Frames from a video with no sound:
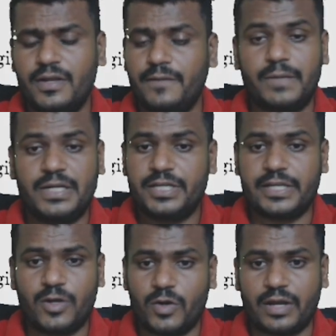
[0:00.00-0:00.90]
but it
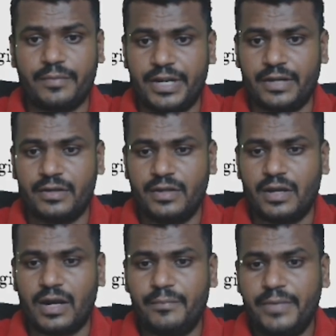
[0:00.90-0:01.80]
cannot amend.
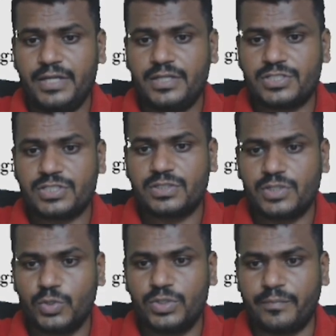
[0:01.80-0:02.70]
Amendments
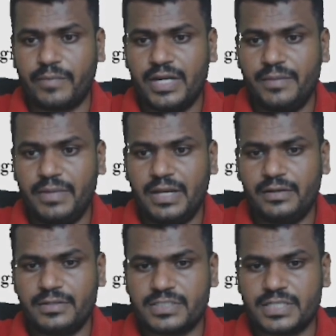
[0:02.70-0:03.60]
to the money
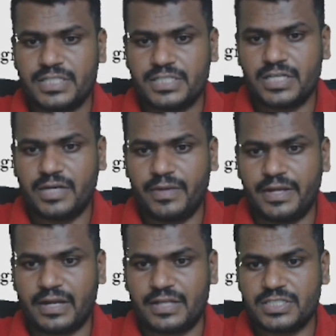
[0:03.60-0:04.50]
bill suggested by
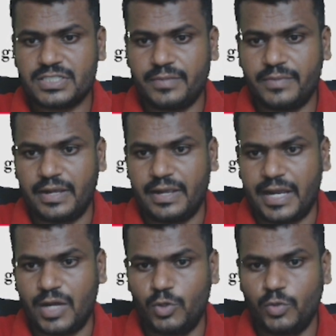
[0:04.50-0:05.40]
Rajya Sabha
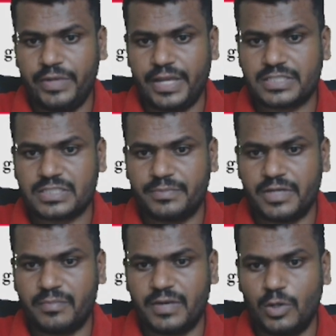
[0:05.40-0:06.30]
have to be
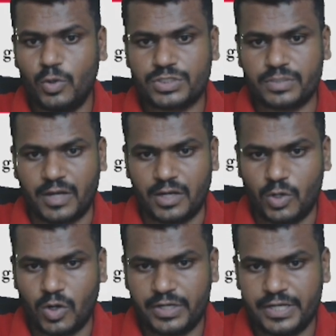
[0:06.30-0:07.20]
accepted by Lok Sabha,
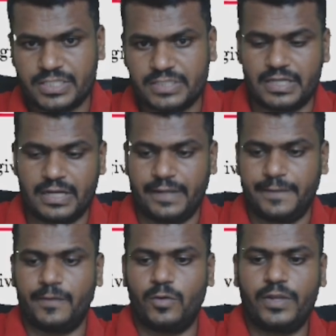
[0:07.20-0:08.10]
not necessarily.
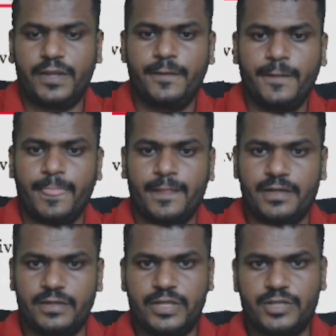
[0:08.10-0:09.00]
Okay,
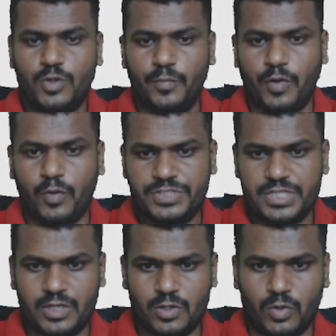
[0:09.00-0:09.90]
there is no
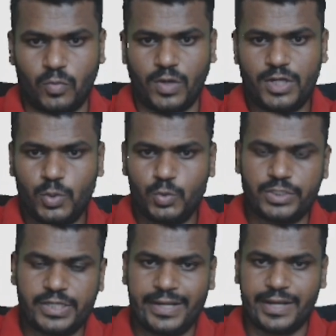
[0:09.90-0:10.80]
provision at all. 1, 2,
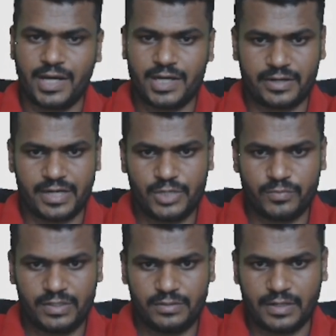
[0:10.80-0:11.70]
3 are right
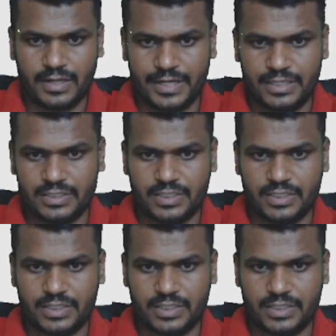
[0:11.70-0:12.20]
one, and